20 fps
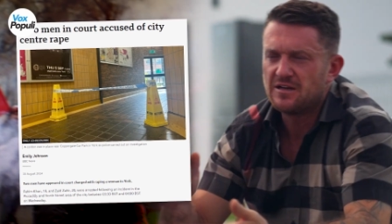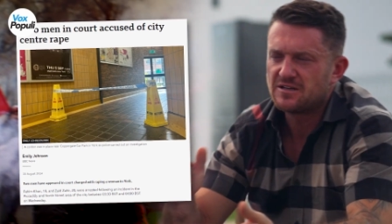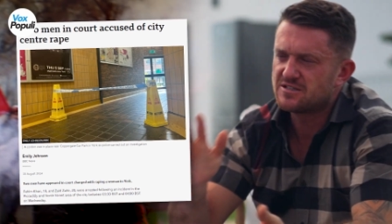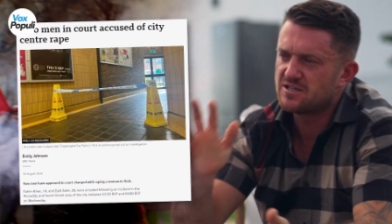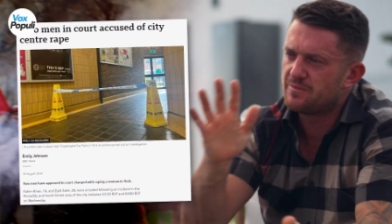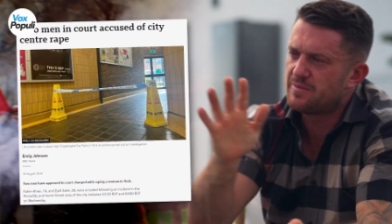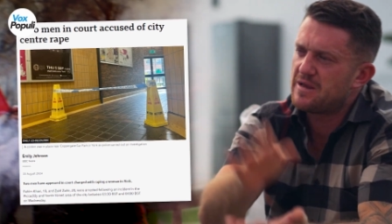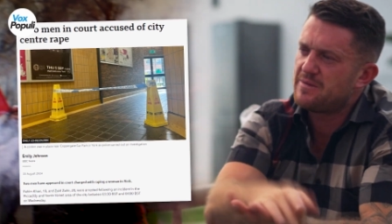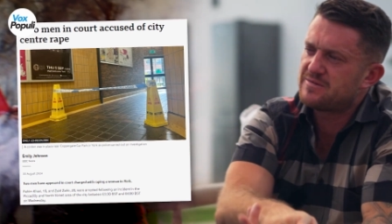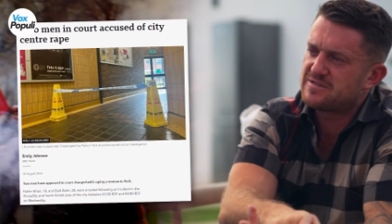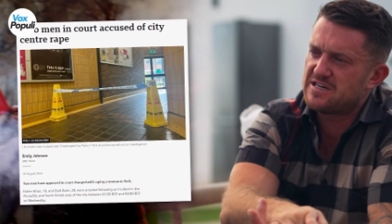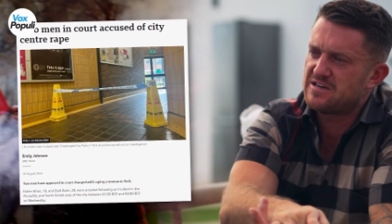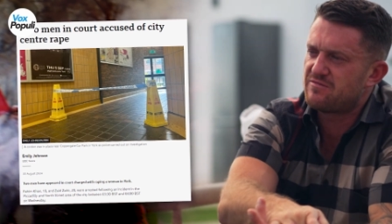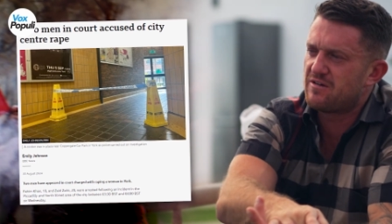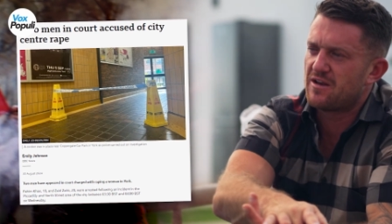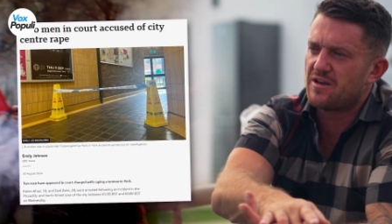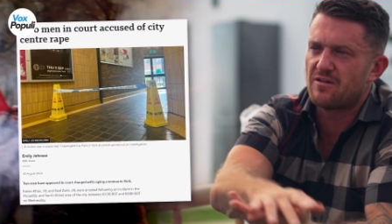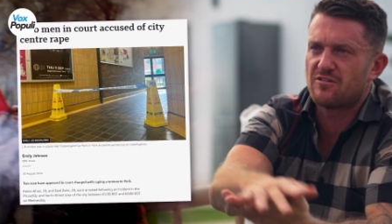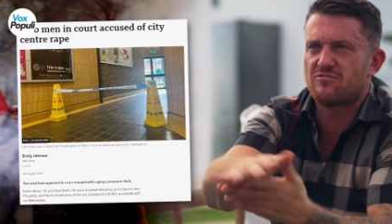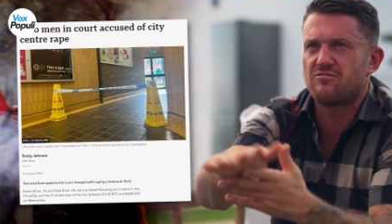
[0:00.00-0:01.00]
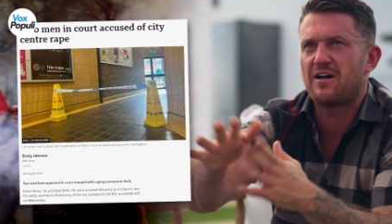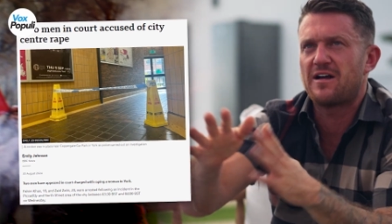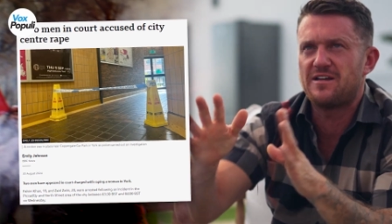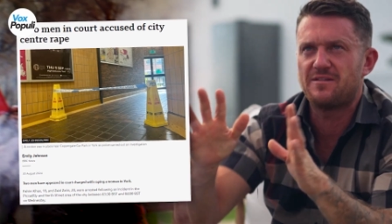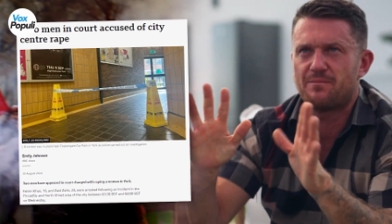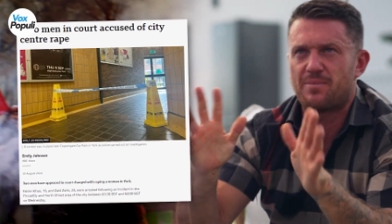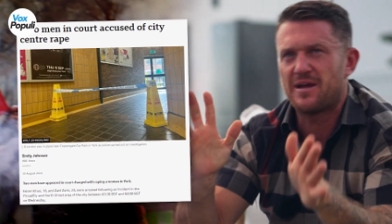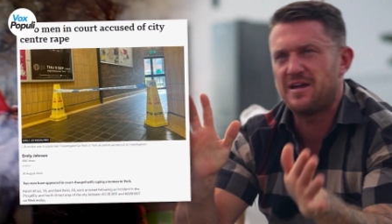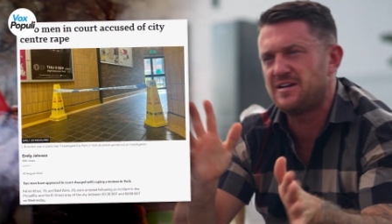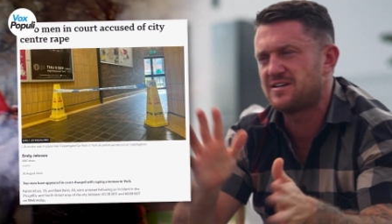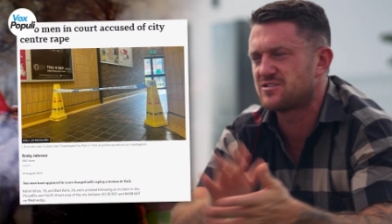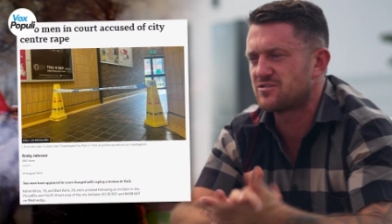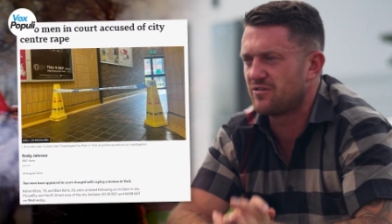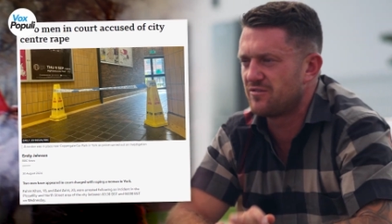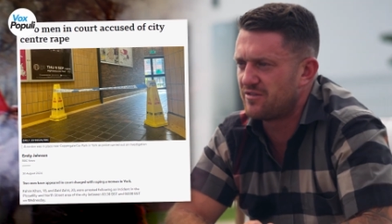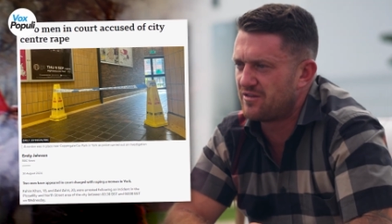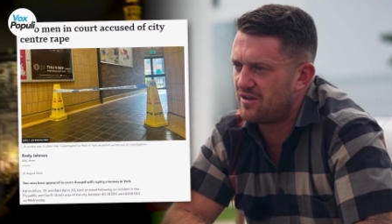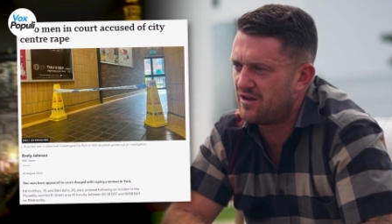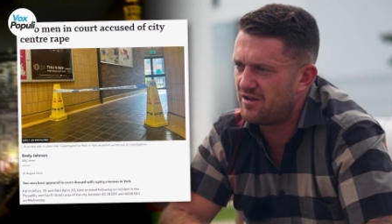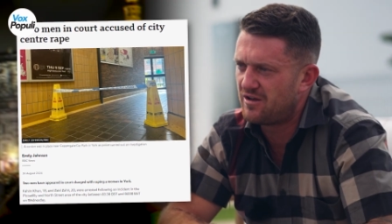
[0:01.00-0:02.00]
So the BBC ran a great piece
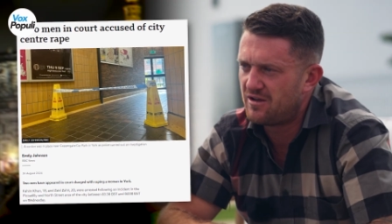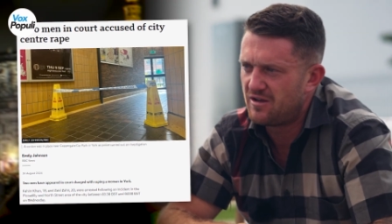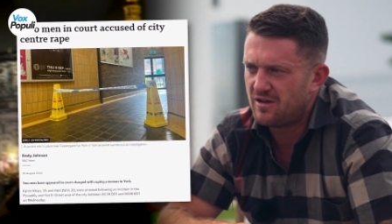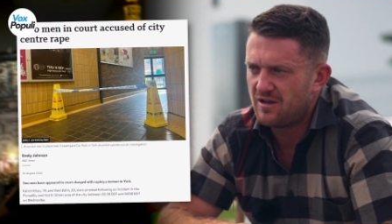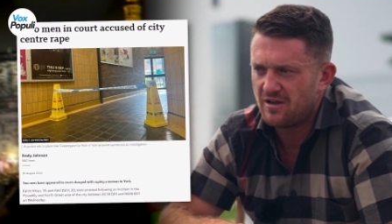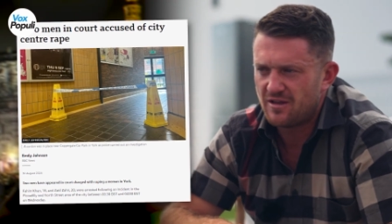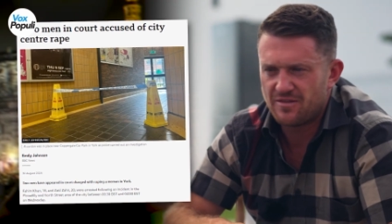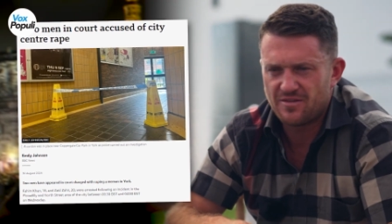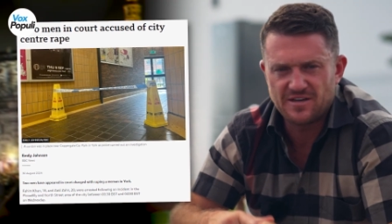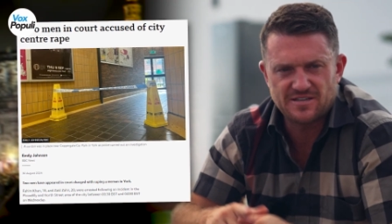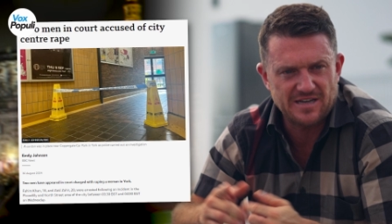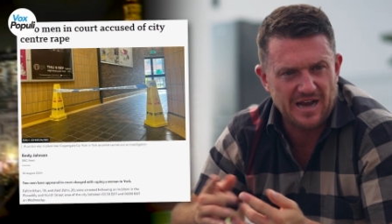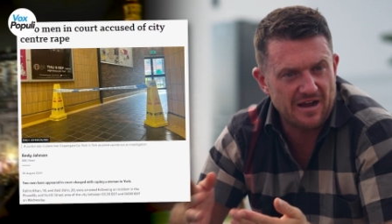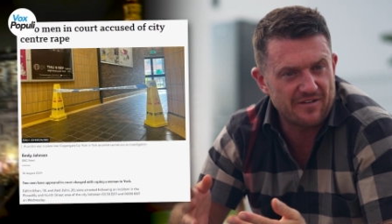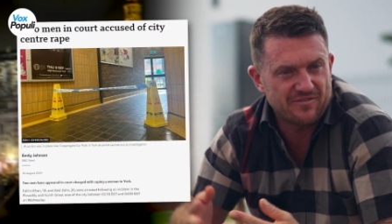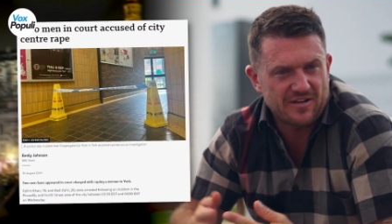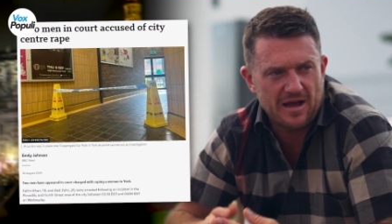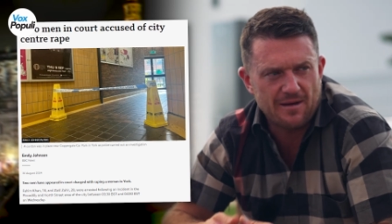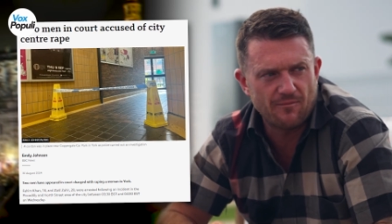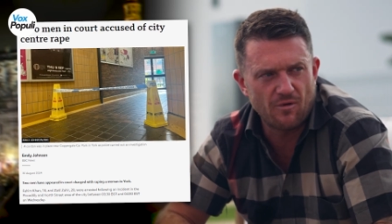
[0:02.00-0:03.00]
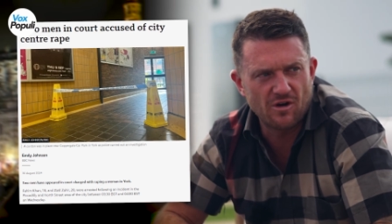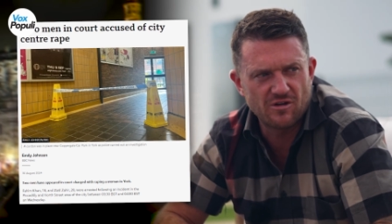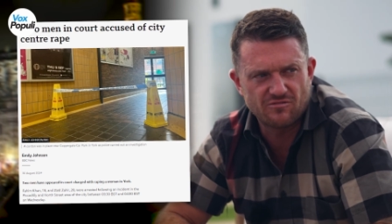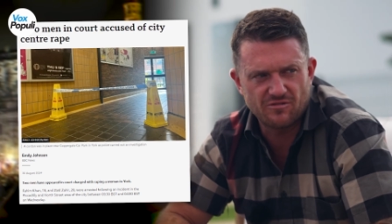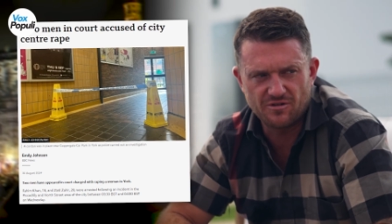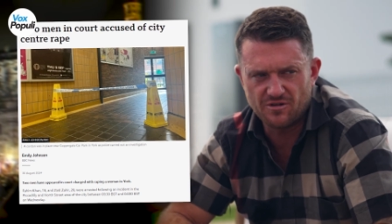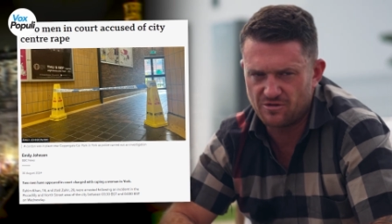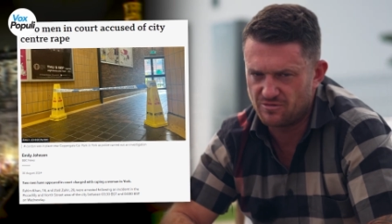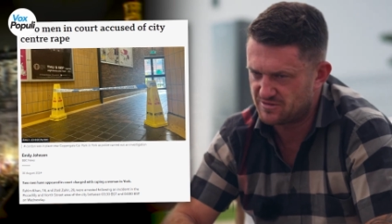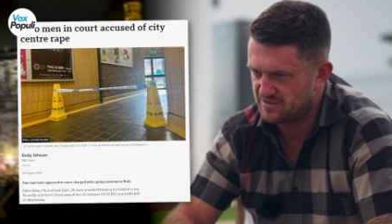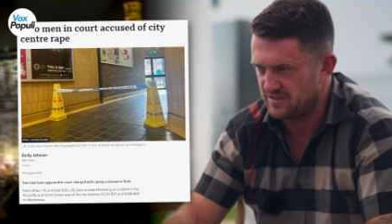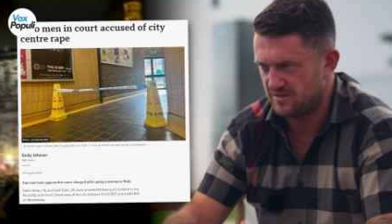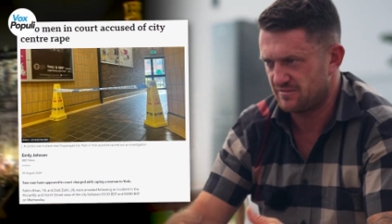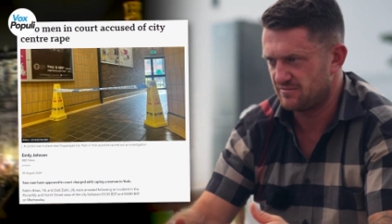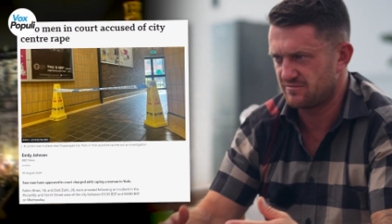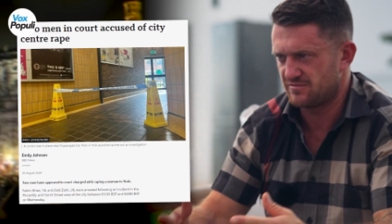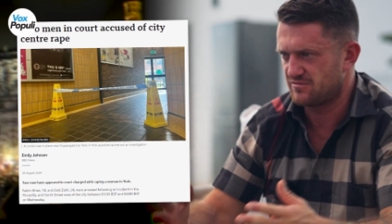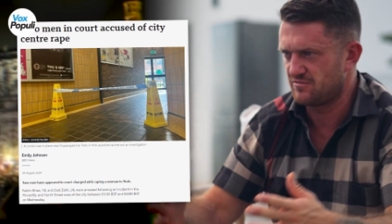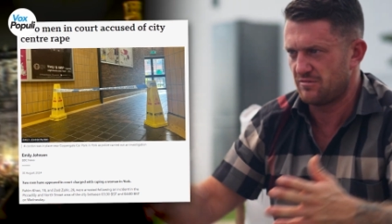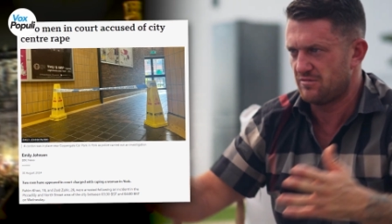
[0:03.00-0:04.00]
on this Afghan migrant who was here.